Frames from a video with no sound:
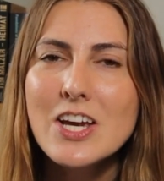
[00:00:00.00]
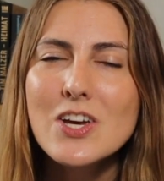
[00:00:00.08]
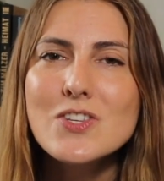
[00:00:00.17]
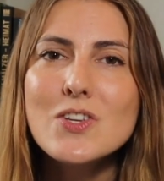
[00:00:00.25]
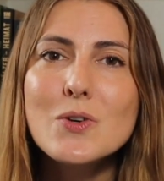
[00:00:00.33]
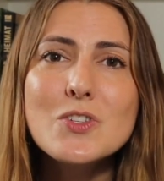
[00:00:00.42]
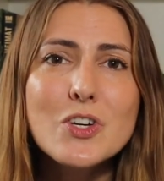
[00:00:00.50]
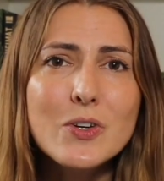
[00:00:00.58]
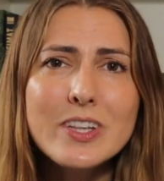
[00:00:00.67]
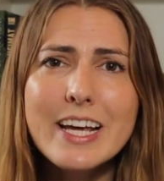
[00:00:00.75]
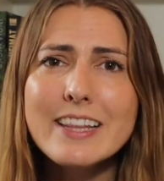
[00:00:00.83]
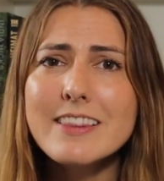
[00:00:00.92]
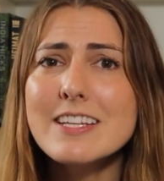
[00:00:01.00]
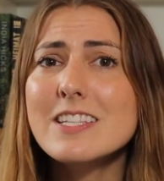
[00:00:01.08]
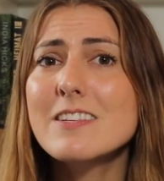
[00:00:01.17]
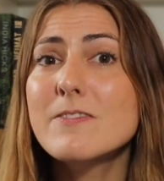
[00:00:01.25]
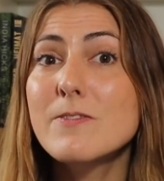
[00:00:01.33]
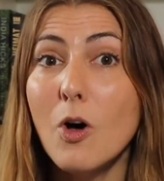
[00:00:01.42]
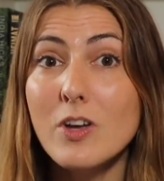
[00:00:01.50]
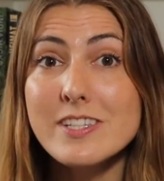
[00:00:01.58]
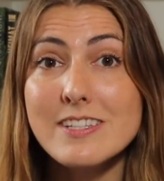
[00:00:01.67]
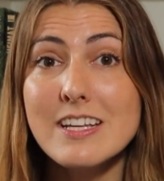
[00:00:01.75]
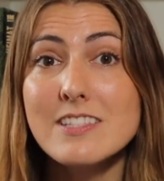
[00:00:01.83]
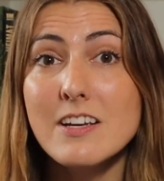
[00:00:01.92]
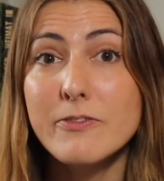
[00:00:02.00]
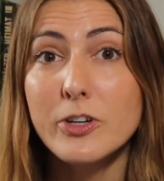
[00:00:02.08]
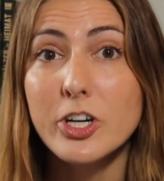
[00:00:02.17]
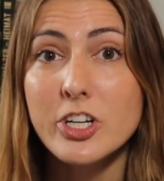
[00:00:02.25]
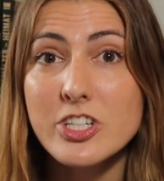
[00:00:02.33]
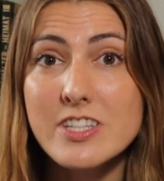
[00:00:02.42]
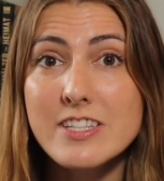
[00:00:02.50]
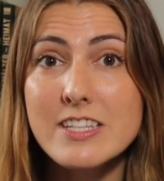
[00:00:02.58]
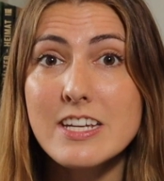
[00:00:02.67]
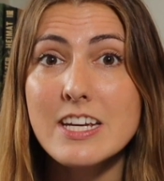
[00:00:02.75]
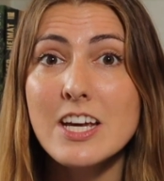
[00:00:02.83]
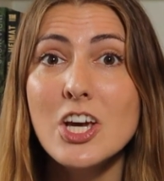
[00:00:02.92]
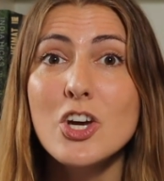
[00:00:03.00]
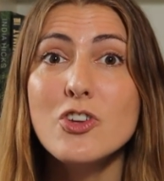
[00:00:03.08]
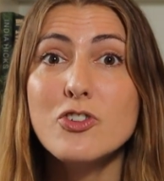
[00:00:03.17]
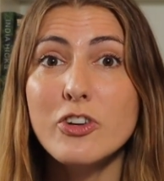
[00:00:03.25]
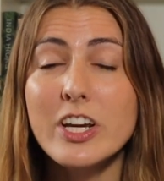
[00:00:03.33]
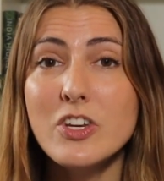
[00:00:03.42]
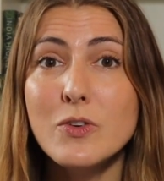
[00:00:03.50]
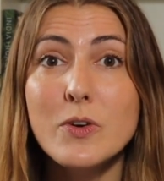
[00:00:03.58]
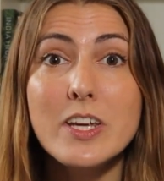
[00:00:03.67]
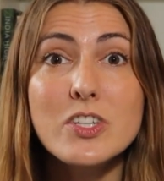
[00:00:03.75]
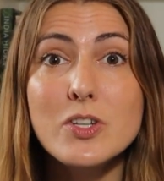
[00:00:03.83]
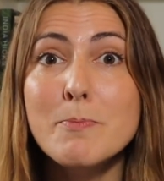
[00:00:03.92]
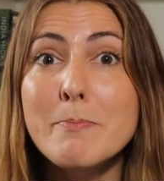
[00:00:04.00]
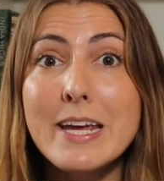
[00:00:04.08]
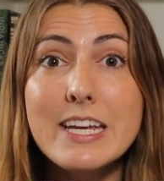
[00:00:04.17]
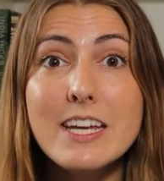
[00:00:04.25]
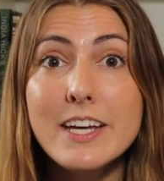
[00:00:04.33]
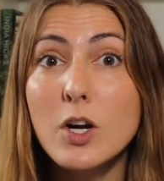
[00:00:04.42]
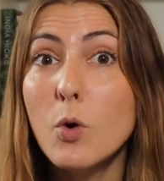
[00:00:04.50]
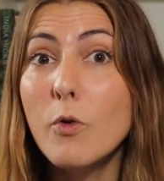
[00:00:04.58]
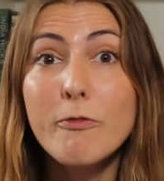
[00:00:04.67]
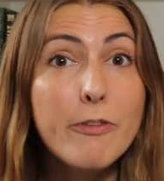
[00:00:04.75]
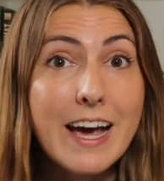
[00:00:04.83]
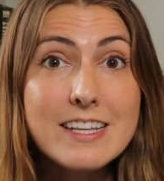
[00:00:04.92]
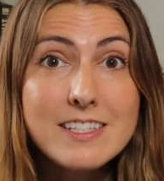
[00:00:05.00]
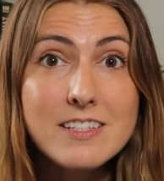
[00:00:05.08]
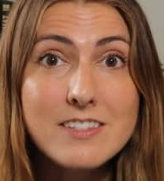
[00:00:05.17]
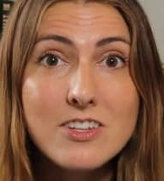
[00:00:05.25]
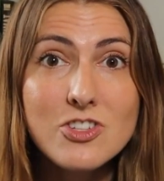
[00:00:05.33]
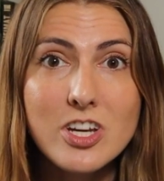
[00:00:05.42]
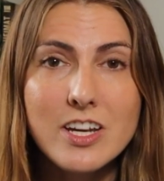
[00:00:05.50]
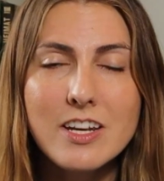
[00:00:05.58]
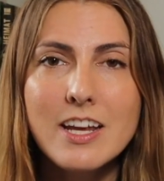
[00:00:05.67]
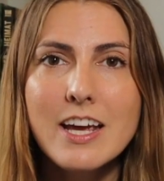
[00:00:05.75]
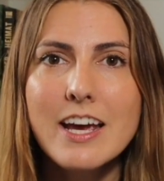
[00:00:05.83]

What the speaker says: So don't let this false sense of urgency trick you into making a fast decision